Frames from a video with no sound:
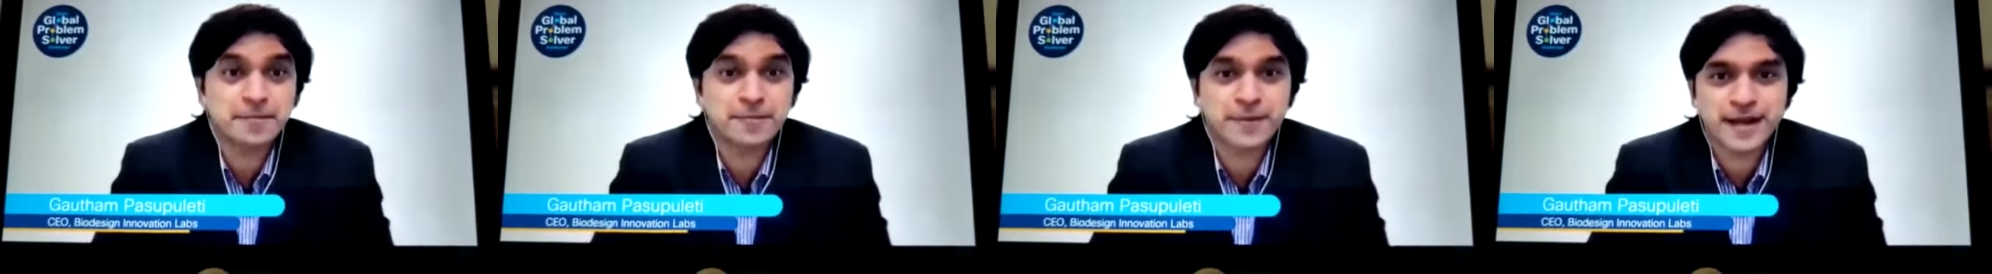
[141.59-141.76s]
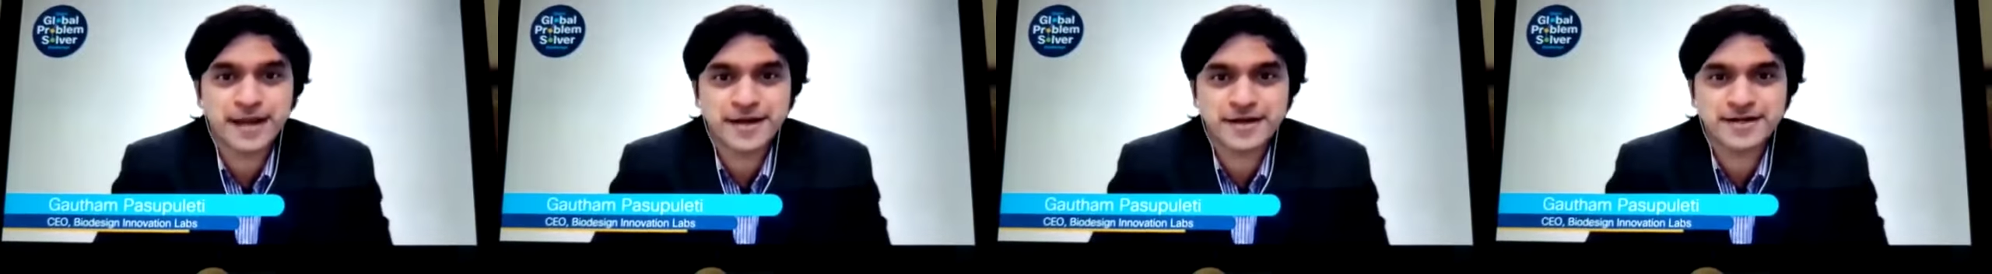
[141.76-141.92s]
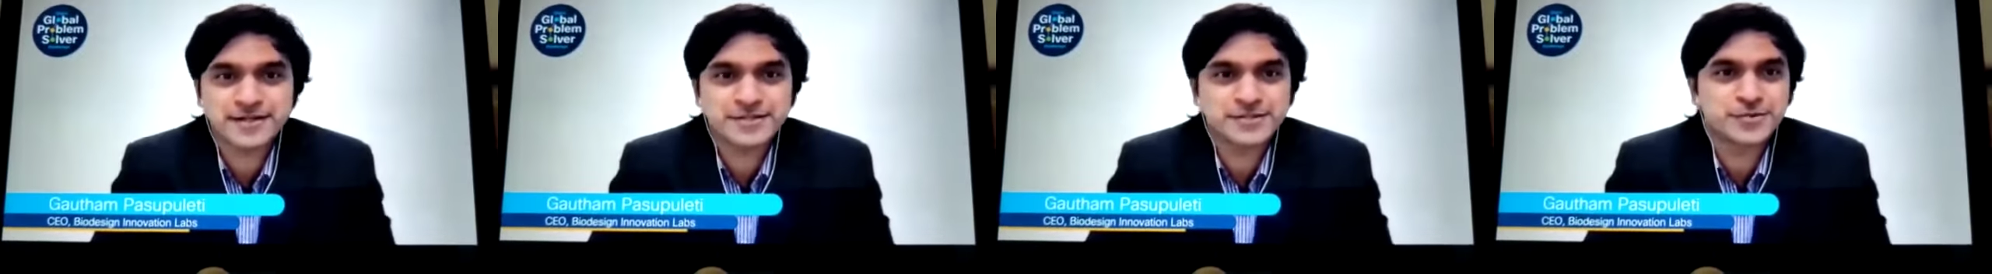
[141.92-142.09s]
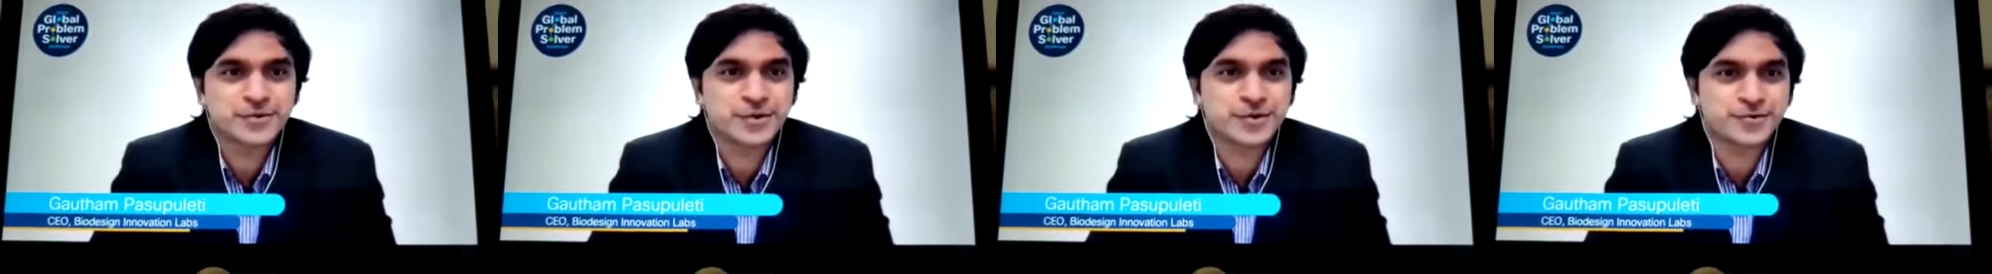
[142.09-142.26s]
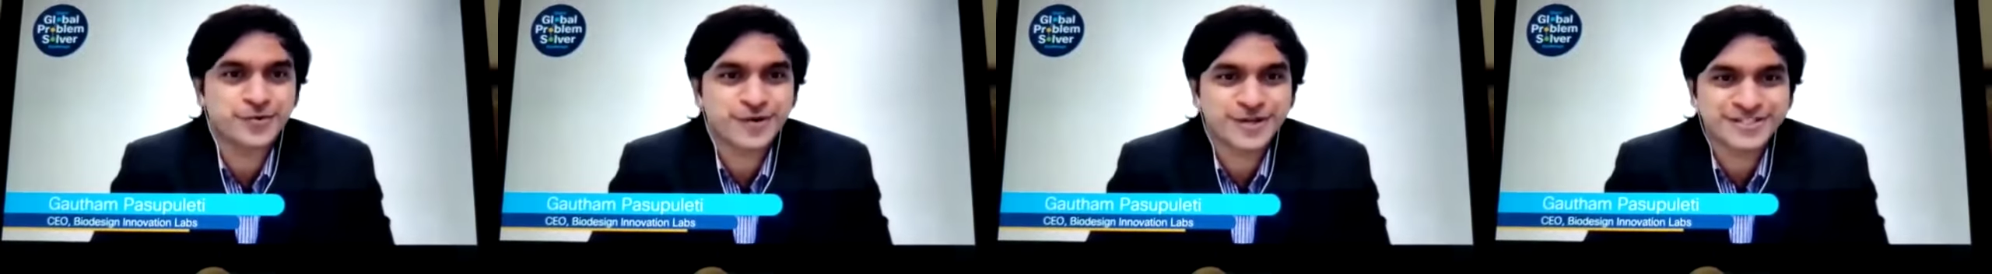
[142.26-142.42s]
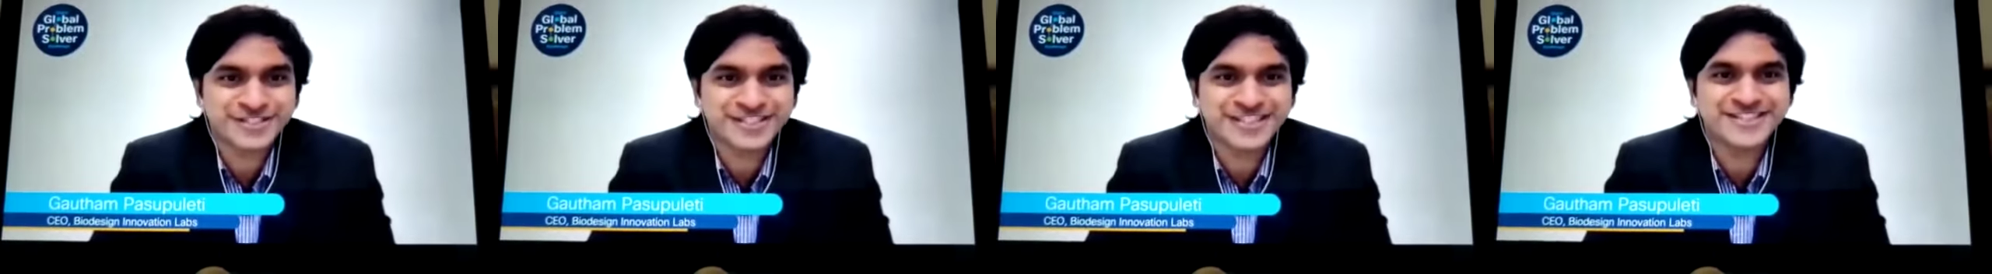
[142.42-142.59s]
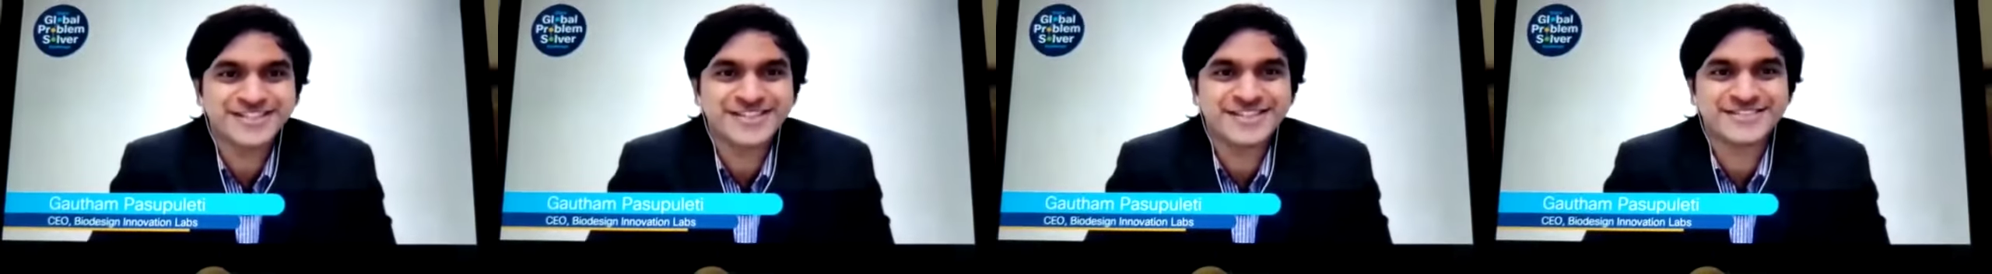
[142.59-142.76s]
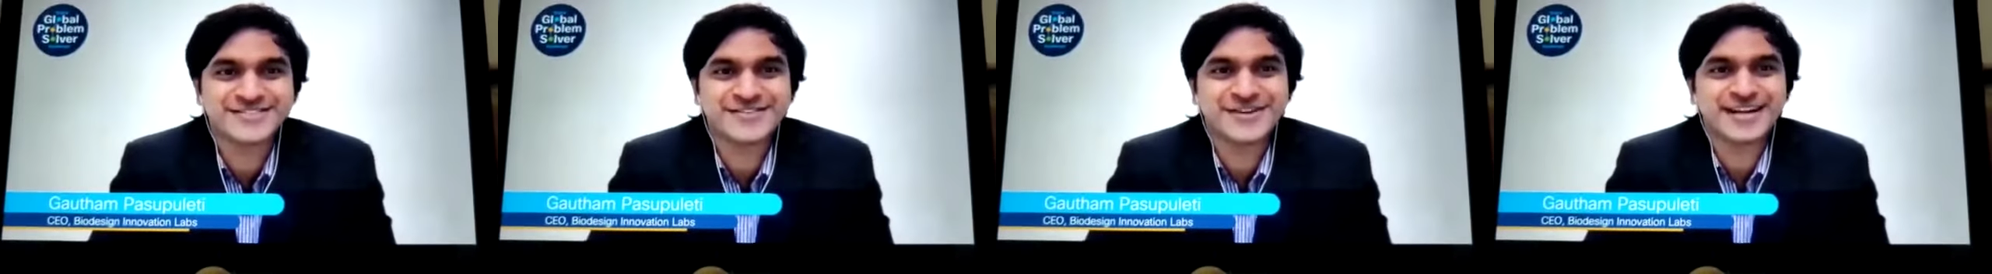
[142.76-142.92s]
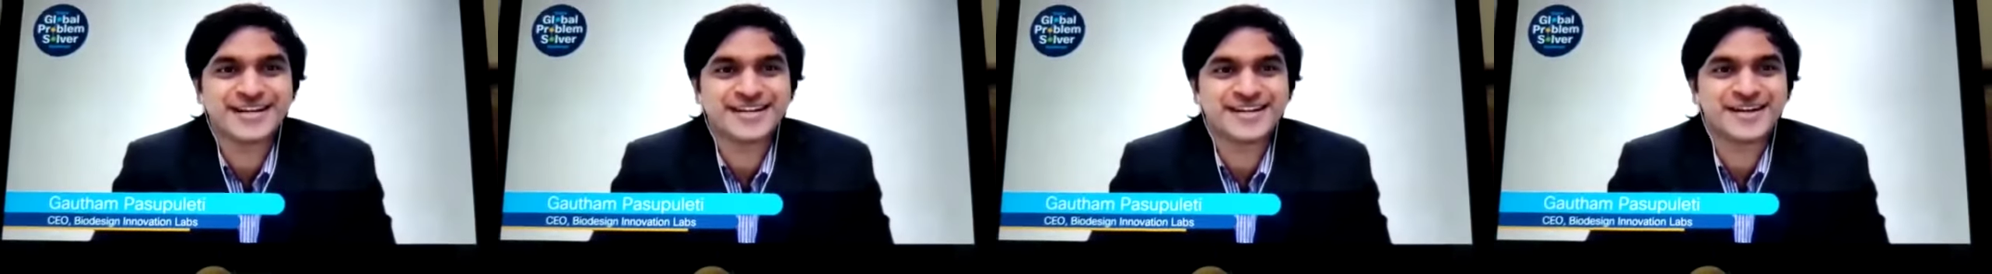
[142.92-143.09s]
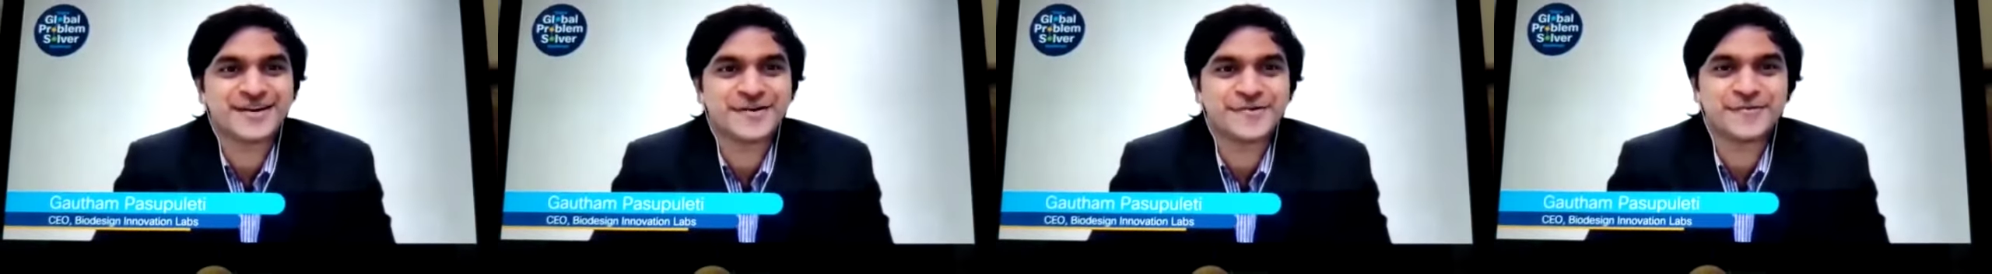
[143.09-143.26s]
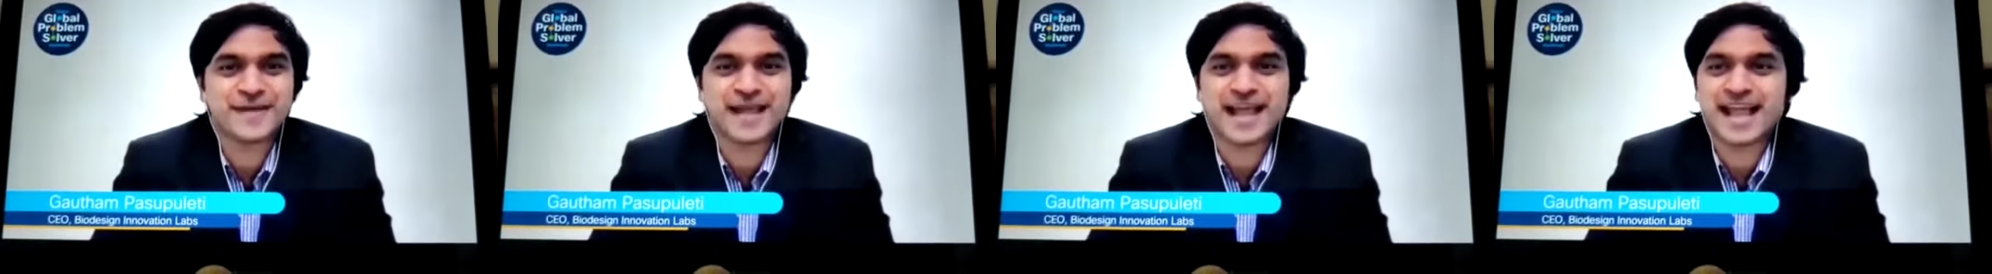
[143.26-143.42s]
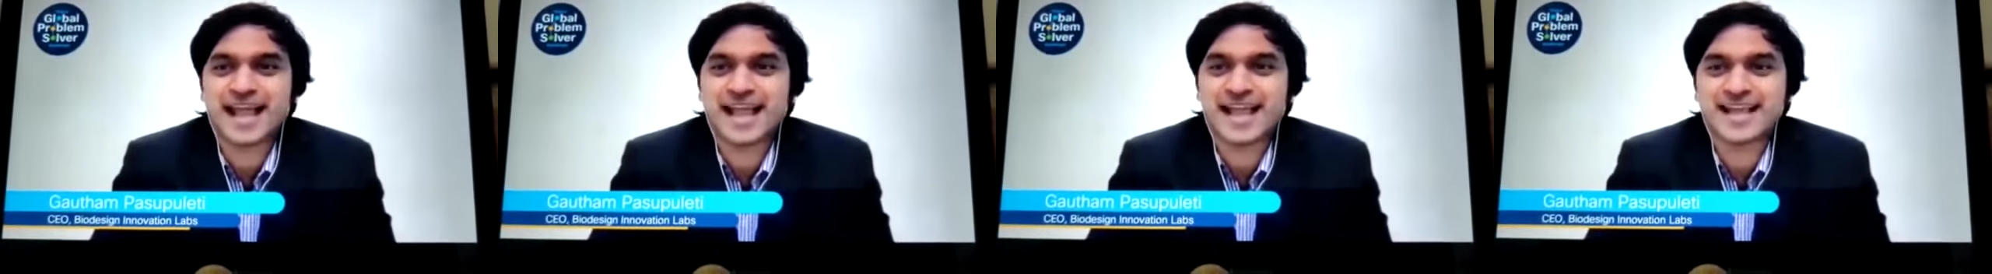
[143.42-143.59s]
my parents who are watching this right
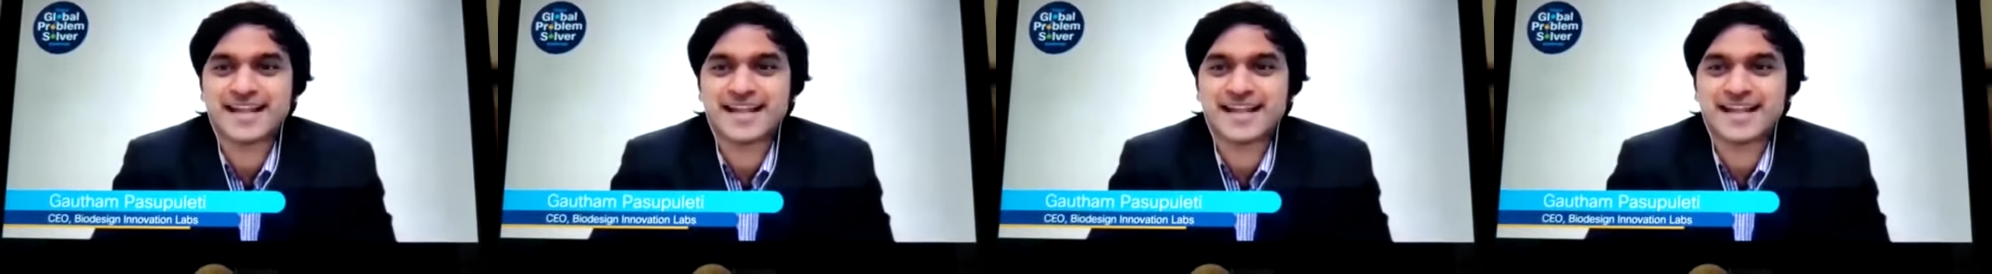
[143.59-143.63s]
now